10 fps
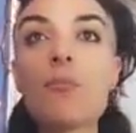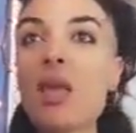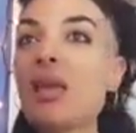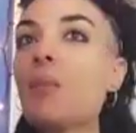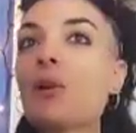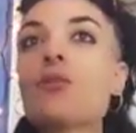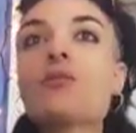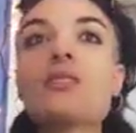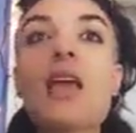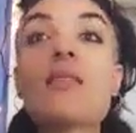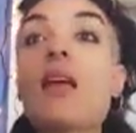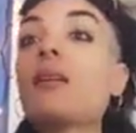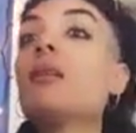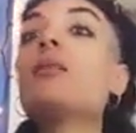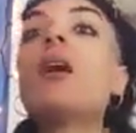make him understand
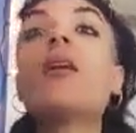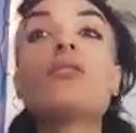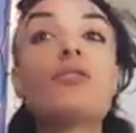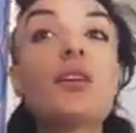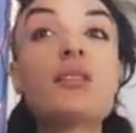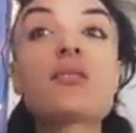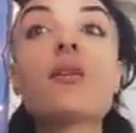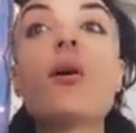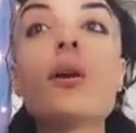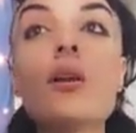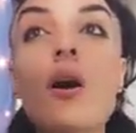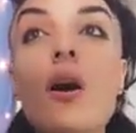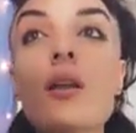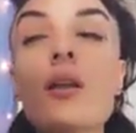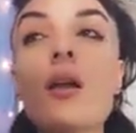that nothing's going
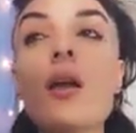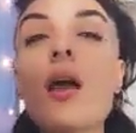on.